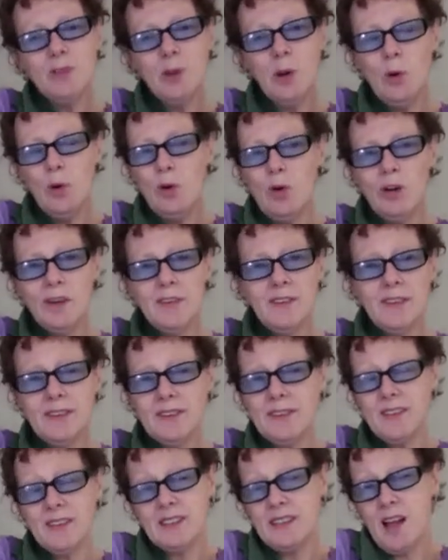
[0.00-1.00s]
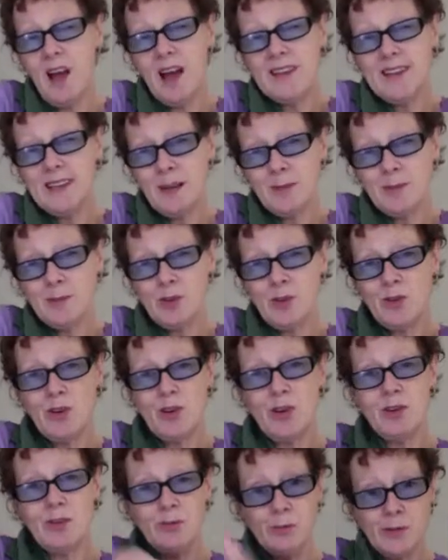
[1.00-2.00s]
Or that the light comes on
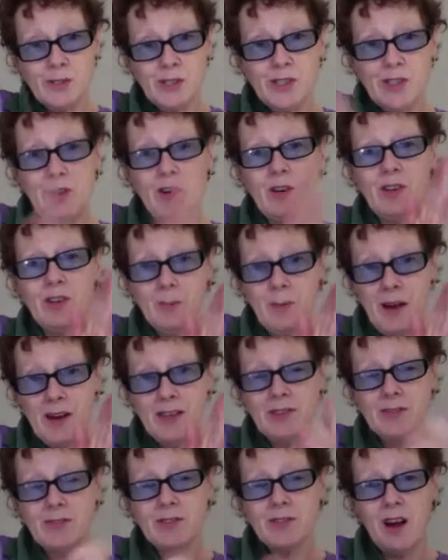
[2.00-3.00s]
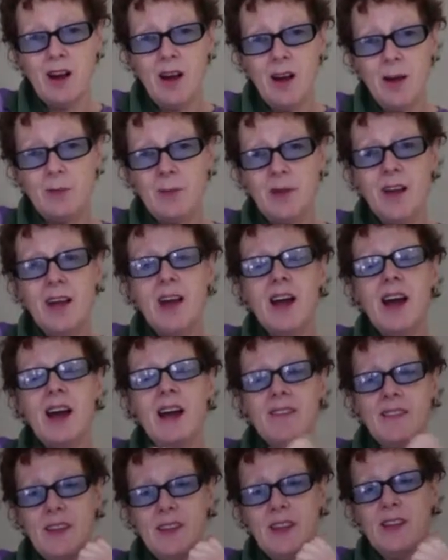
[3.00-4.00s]
only for a certain amount of time
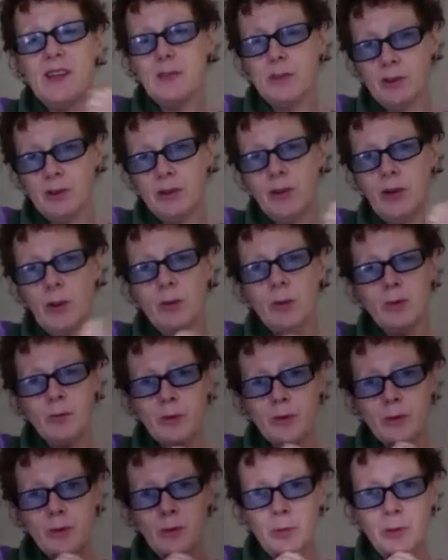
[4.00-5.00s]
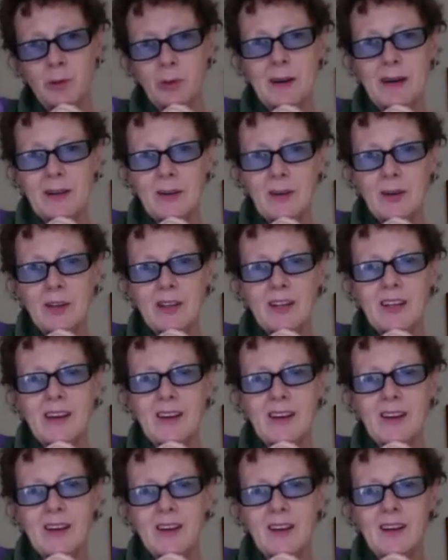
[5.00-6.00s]
and then they've got to go and put it back on
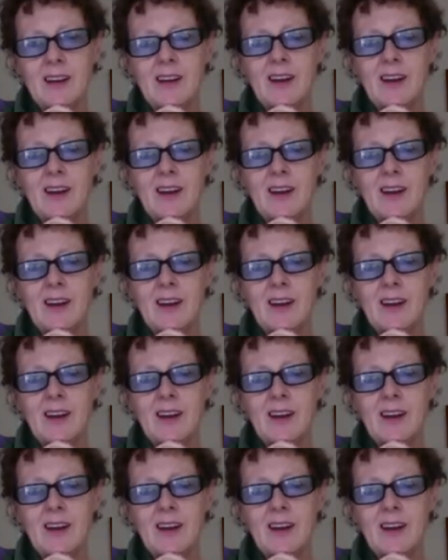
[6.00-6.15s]
again.